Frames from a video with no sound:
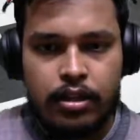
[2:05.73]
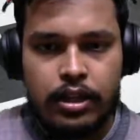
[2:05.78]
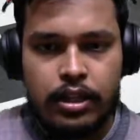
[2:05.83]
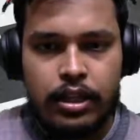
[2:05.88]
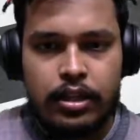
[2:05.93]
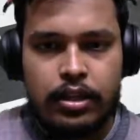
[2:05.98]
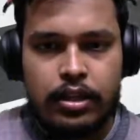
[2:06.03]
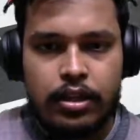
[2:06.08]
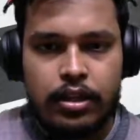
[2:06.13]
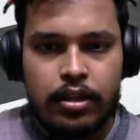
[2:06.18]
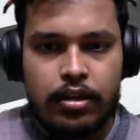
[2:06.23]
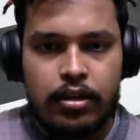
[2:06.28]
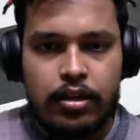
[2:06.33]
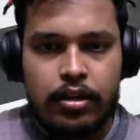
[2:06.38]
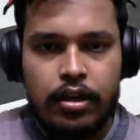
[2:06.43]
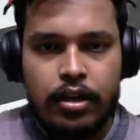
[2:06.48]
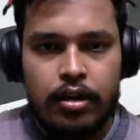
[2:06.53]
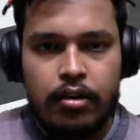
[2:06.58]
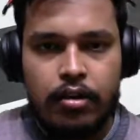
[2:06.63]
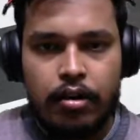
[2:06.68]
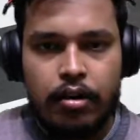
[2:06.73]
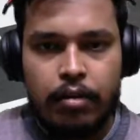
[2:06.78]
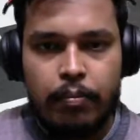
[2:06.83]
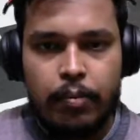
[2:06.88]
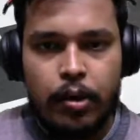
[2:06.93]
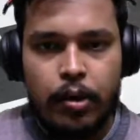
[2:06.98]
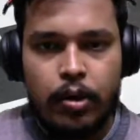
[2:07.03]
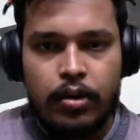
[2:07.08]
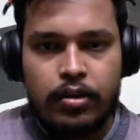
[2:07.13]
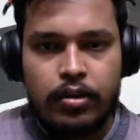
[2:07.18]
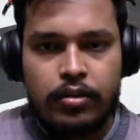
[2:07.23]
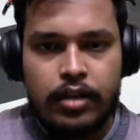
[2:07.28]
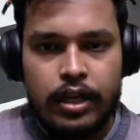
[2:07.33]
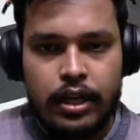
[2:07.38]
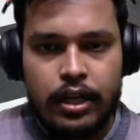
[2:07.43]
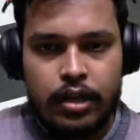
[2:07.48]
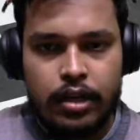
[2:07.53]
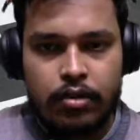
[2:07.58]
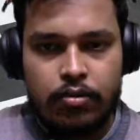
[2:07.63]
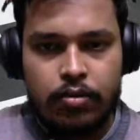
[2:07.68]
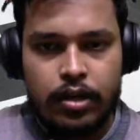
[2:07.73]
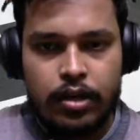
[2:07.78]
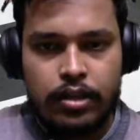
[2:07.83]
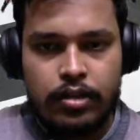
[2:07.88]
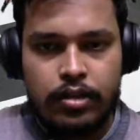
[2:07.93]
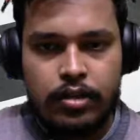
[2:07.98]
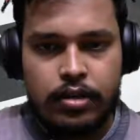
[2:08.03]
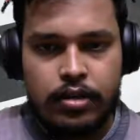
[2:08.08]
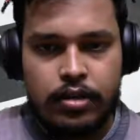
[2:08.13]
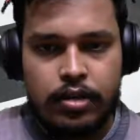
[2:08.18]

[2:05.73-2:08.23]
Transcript: Since the pawn is attacked twice,